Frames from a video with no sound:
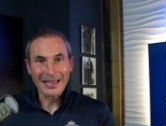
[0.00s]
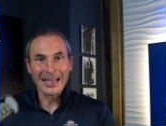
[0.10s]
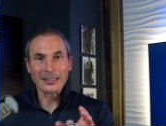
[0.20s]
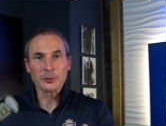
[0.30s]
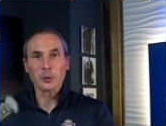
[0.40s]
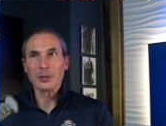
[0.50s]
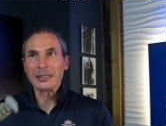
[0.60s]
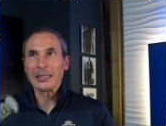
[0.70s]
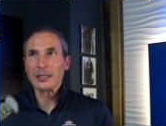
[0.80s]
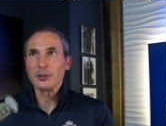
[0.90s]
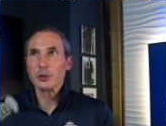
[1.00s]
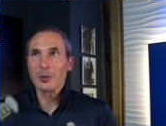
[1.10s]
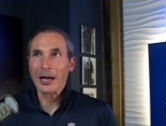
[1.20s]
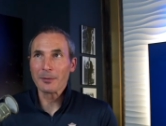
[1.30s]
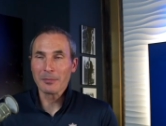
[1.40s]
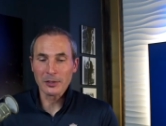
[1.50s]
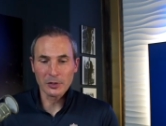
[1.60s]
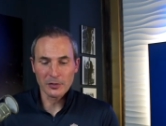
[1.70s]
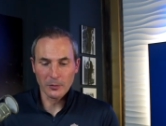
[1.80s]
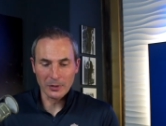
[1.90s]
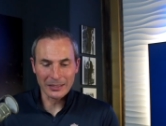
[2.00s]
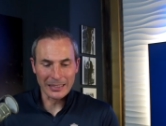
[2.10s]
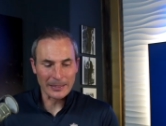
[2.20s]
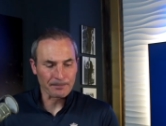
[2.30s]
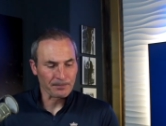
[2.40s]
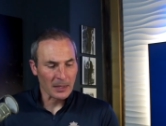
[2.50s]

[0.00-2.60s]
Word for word: Hey, let's go ahead and get into our message for tonight.